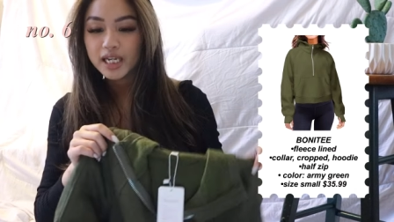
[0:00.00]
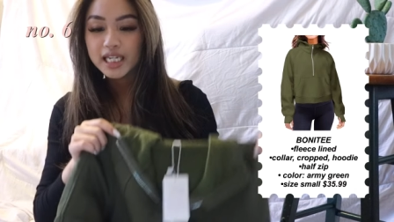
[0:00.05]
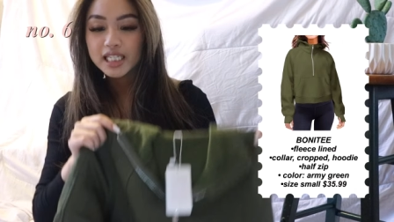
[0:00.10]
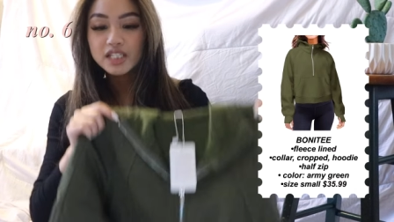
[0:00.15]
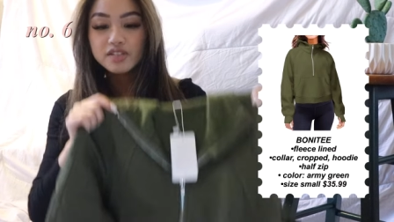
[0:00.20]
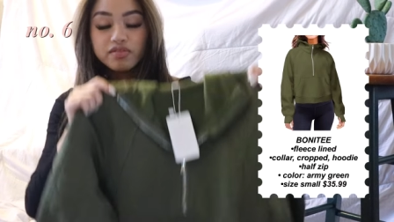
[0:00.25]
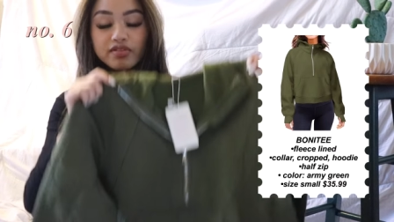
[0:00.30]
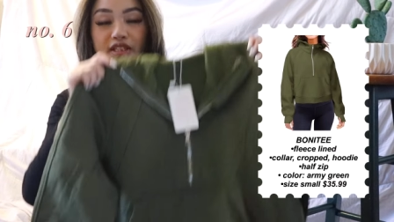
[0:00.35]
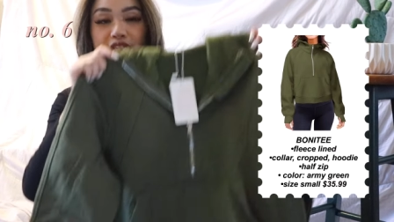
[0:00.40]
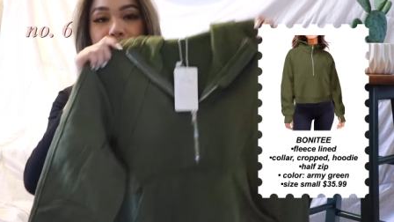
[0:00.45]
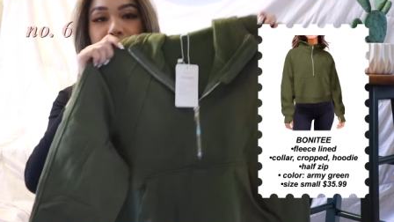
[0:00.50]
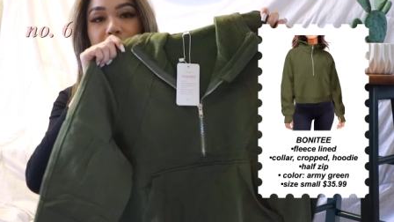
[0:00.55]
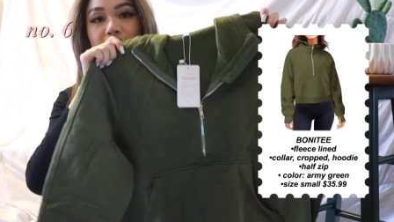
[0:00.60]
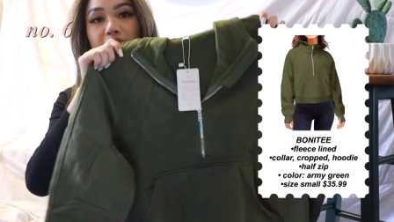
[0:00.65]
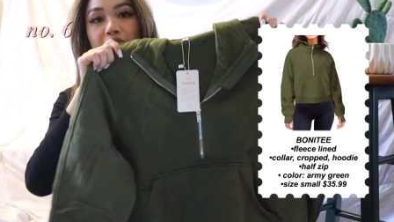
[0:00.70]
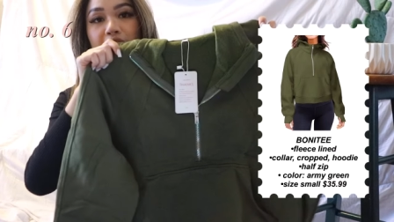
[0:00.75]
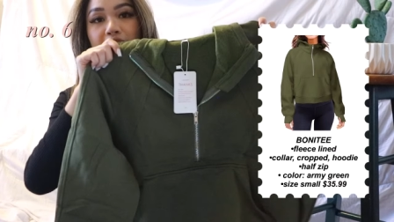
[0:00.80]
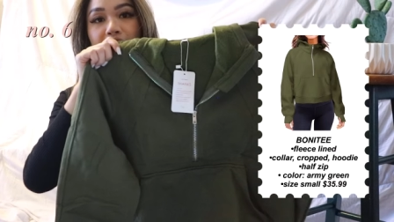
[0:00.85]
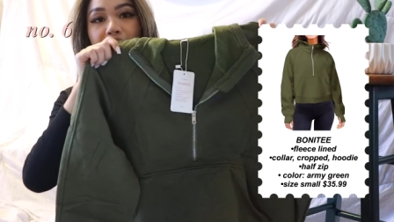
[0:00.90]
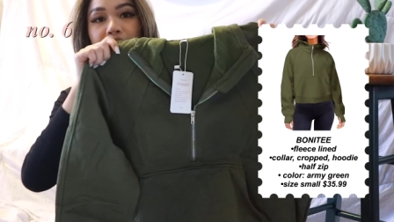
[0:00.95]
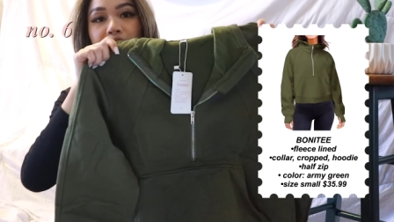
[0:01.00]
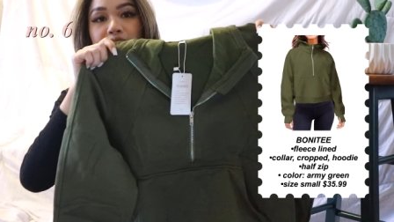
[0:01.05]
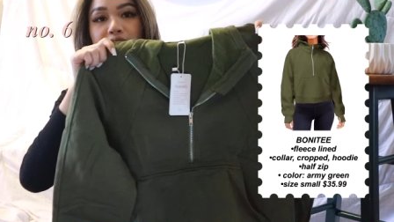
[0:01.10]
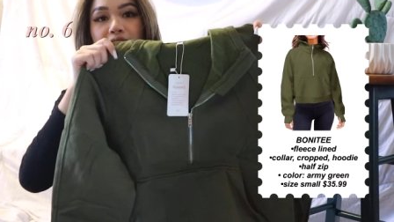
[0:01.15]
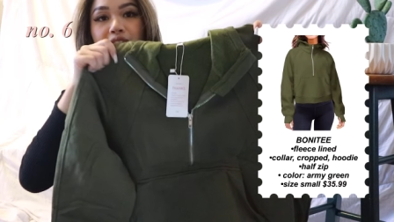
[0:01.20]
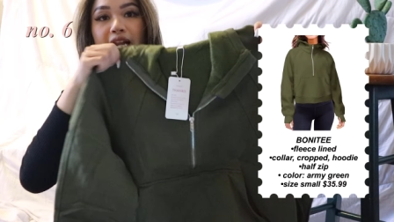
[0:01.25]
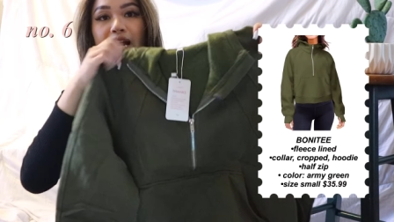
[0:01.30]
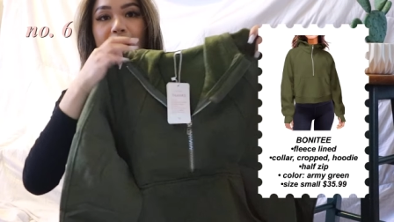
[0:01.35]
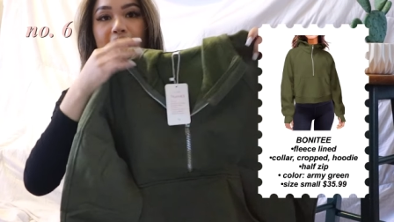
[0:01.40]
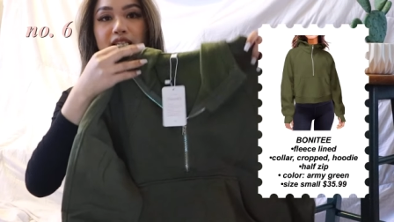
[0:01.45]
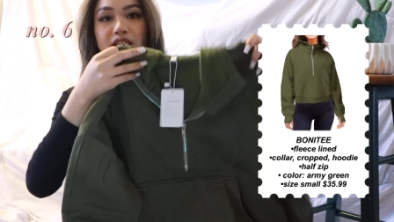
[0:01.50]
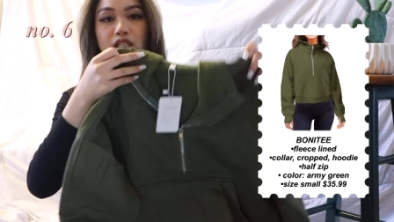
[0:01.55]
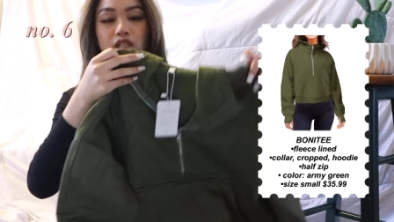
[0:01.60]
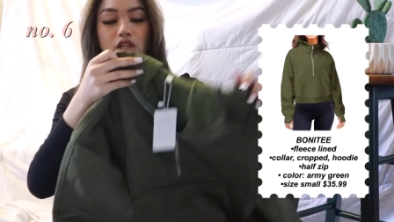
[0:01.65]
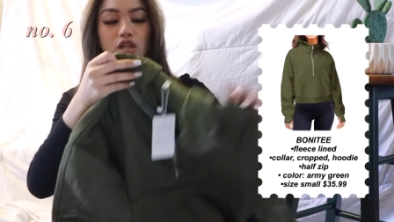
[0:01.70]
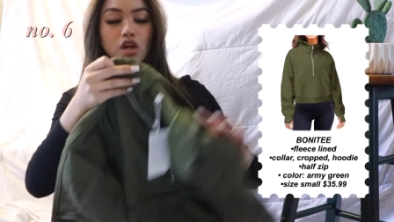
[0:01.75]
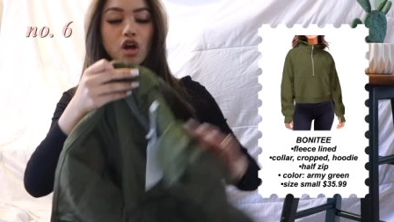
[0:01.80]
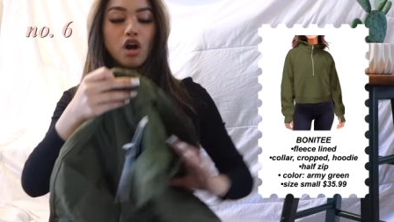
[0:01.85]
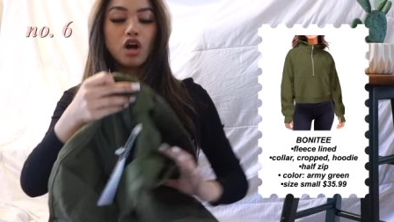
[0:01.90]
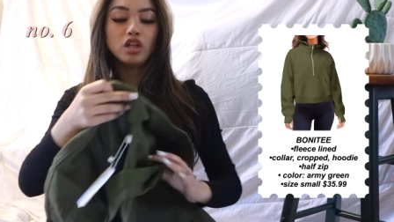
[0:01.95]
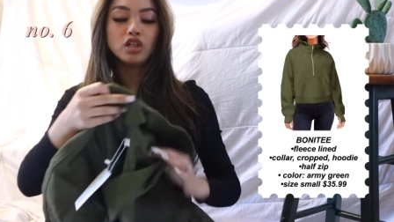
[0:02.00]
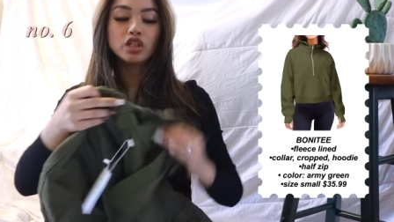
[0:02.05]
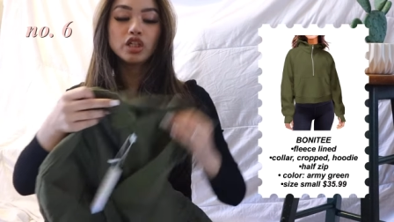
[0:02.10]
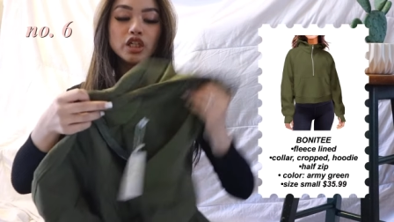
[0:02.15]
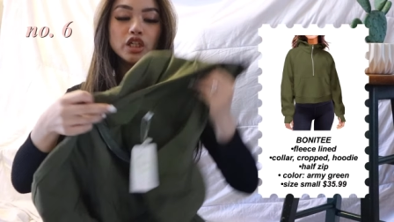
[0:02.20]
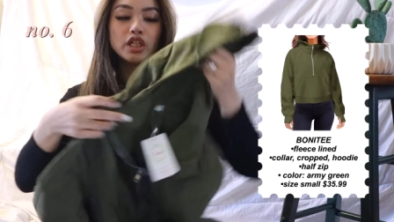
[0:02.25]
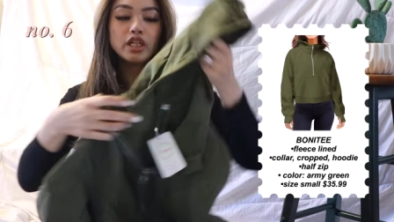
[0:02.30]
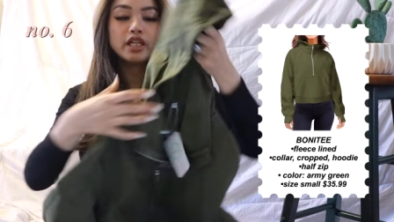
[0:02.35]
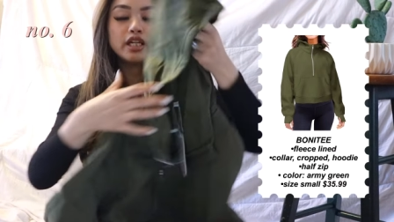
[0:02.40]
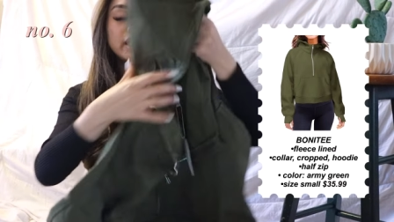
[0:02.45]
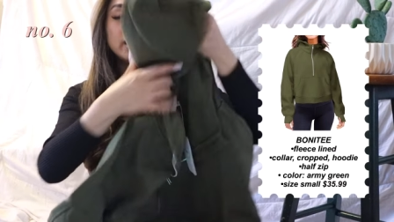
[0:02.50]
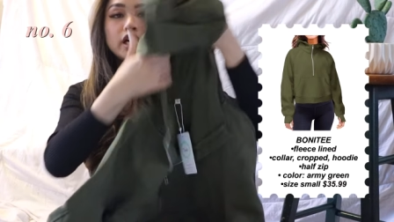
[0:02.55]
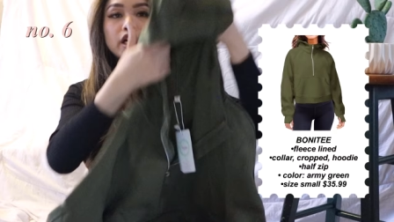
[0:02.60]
It's fleece lined, it has a collar,